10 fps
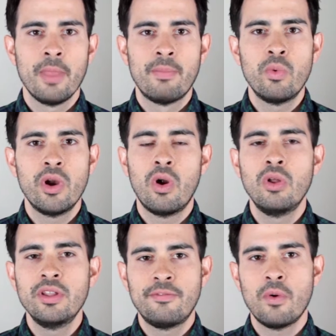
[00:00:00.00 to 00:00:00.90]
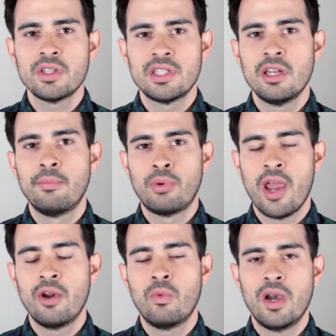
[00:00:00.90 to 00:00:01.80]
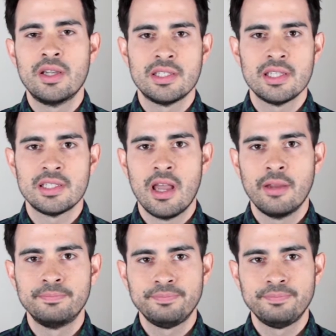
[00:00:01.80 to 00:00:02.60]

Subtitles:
but we are only focusing on brand awareness this time.